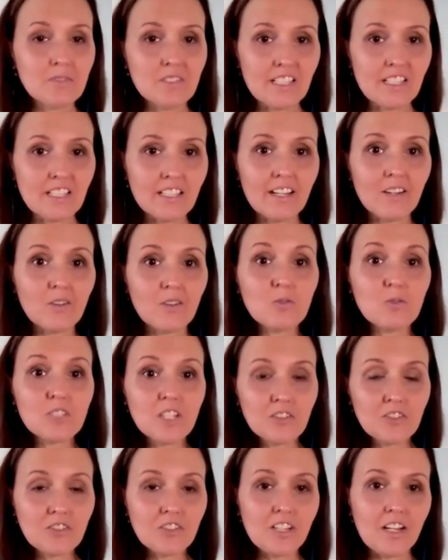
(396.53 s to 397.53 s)
tick. And also
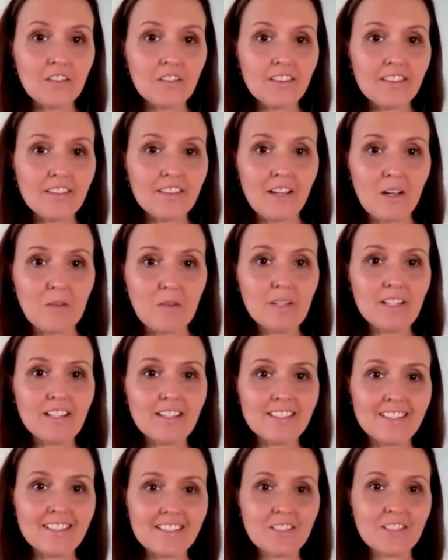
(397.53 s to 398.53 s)
to know that the company
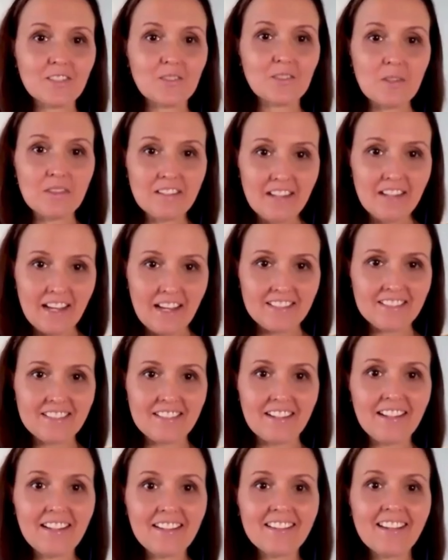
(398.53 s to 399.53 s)
is listed with the
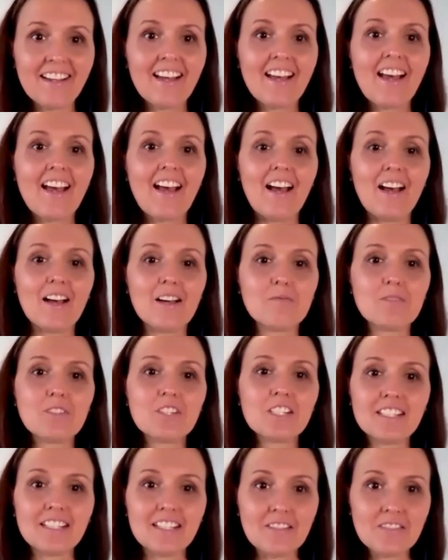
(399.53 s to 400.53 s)
NASDAQ
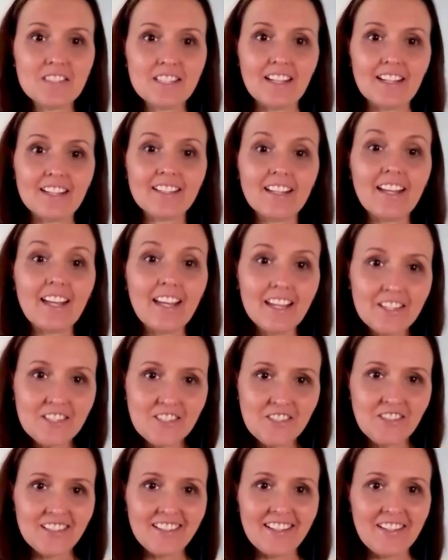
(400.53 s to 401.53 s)
just gives that
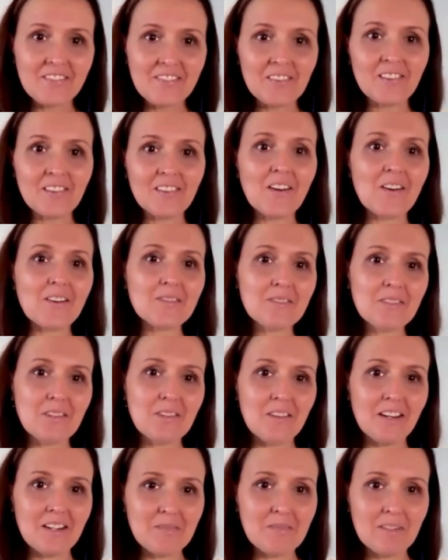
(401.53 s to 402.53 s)
extra level of
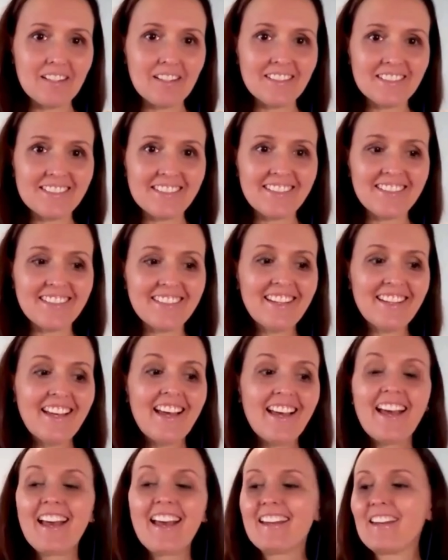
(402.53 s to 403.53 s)
credibility.
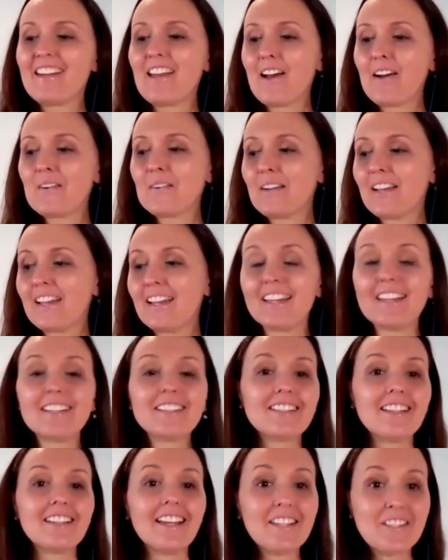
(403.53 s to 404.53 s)
Now,
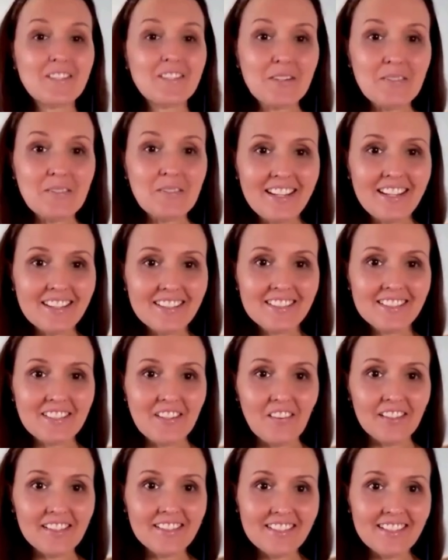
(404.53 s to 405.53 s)
it's extremely
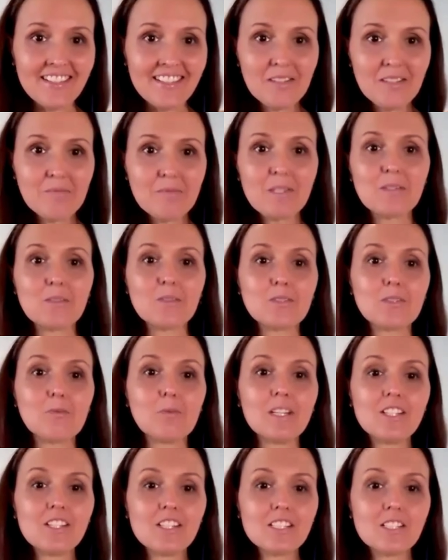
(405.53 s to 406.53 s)
exciting because
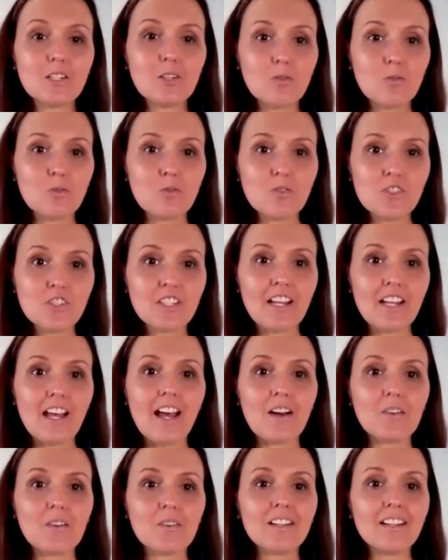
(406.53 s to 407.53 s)
we just launched
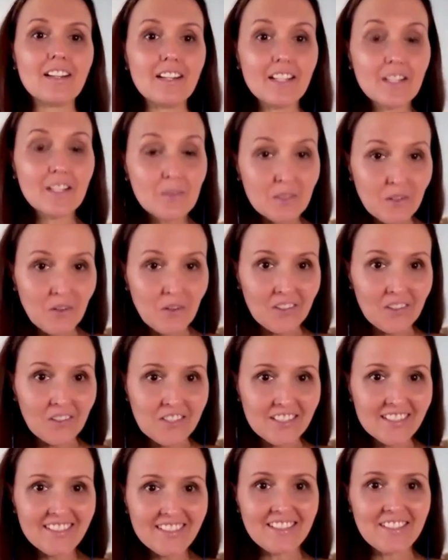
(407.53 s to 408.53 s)
our liquid
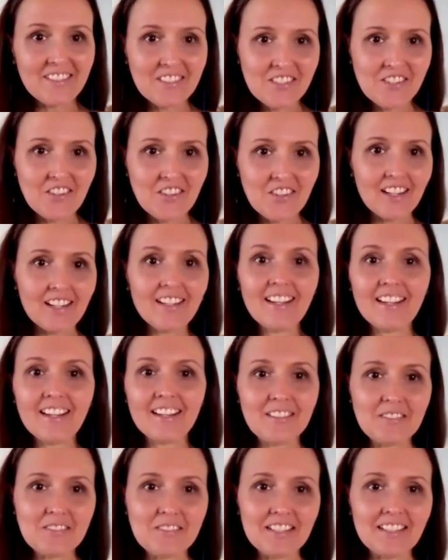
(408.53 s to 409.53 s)
collagen in Australia and
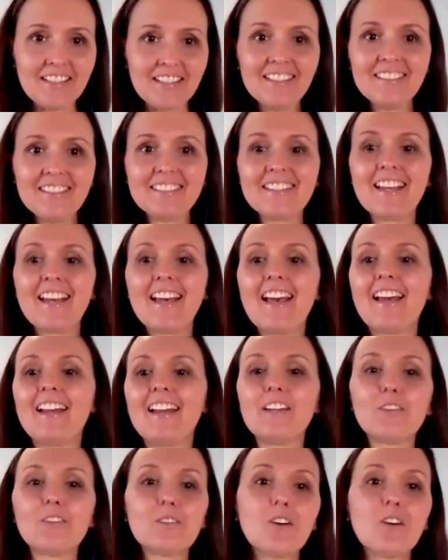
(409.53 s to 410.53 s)
New Zealand.
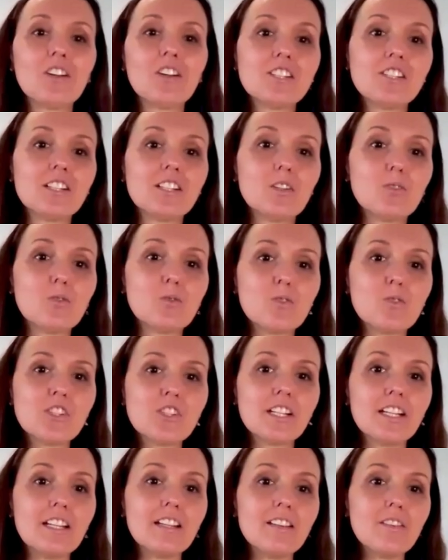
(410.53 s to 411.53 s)
Liquid collagen launched
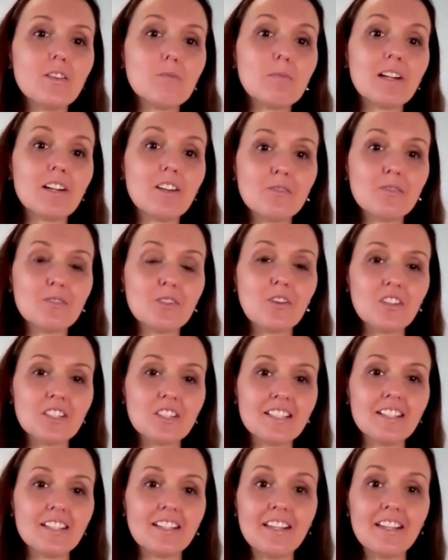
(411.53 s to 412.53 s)
in the middle of
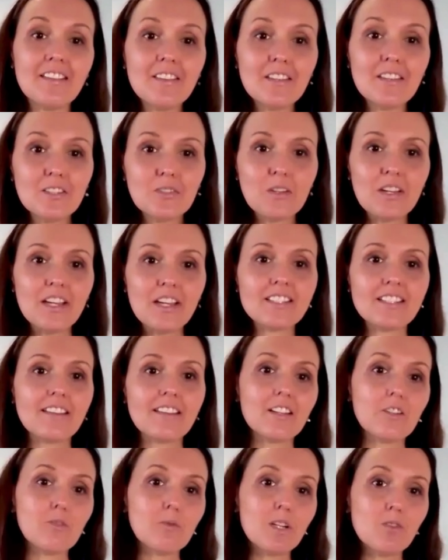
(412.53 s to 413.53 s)
last year in the US, and
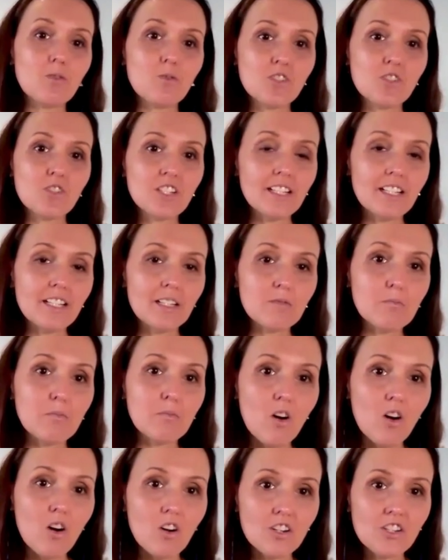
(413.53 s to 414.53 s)
then we launched in
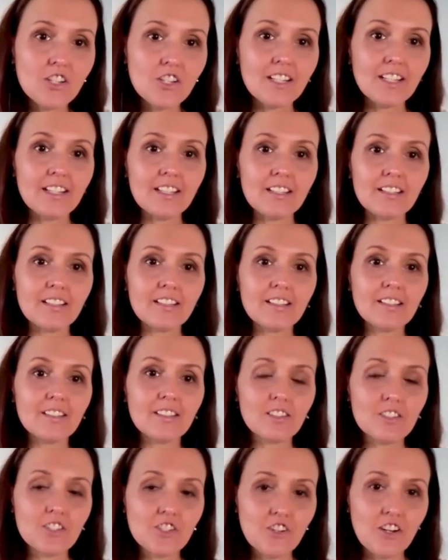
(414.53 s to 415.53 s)
March in
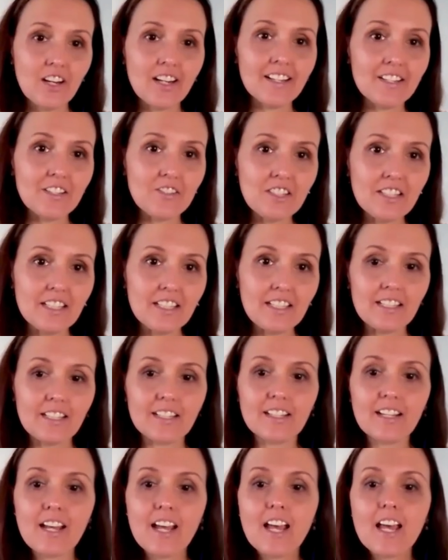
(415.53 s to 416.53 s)
Australia and New Zealand.
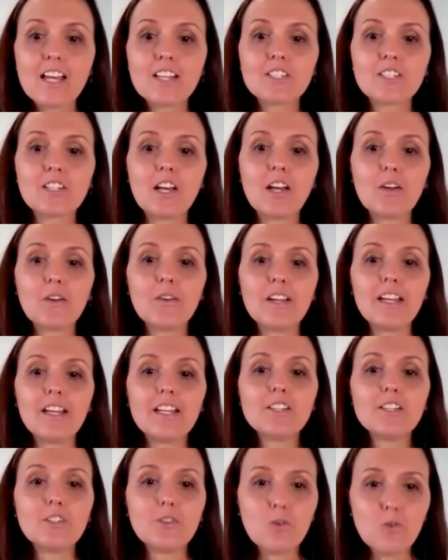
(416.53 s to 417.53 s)
So
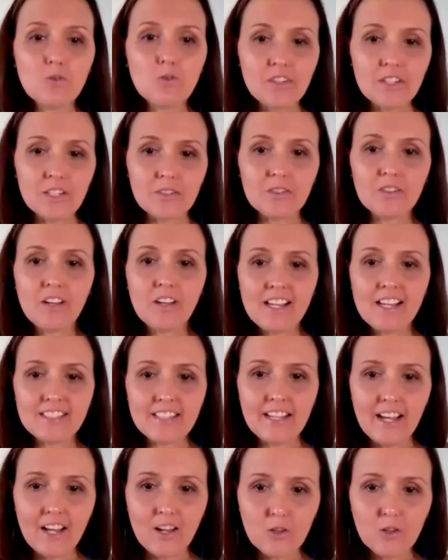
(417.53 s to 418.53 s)
in your view, as a
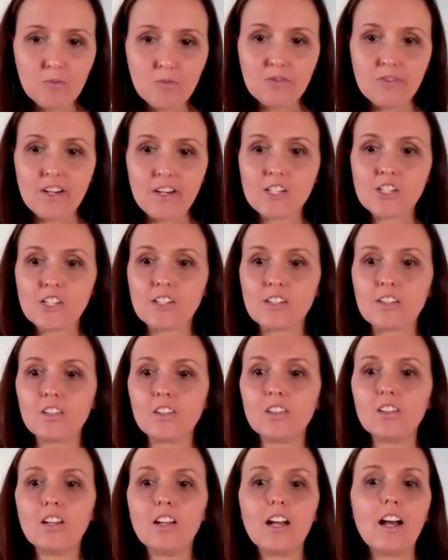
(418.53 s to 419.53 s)
health
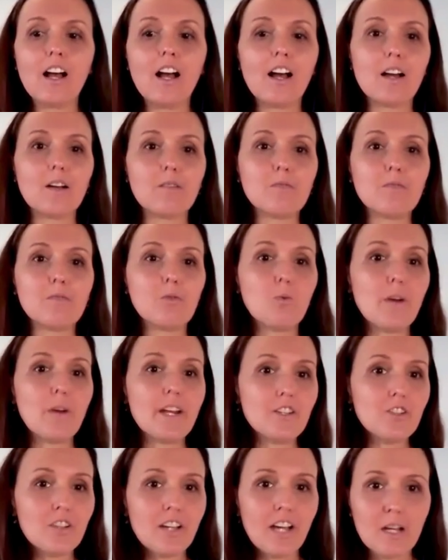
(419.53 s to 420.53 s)
professional, when
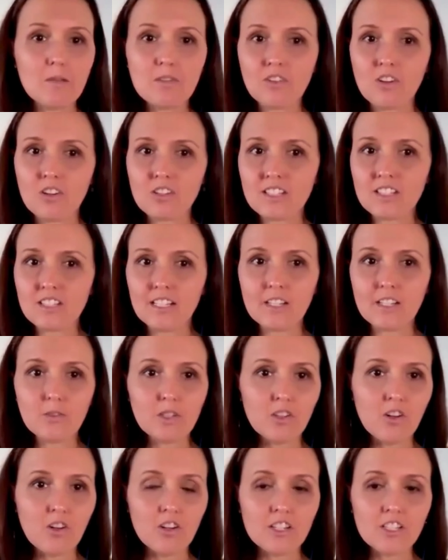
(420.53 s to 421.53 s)
you came across the liquid
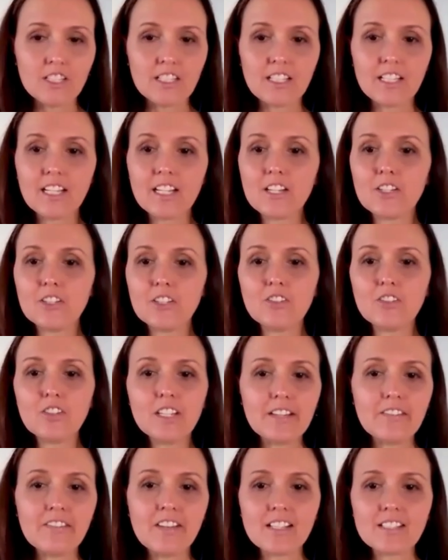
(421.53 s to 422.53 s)
collagen, can you
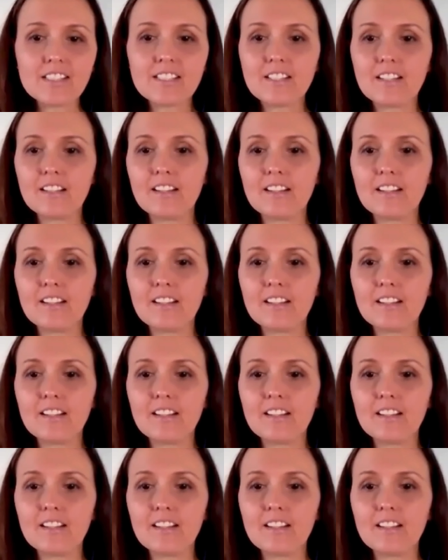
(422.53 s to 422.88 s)
give us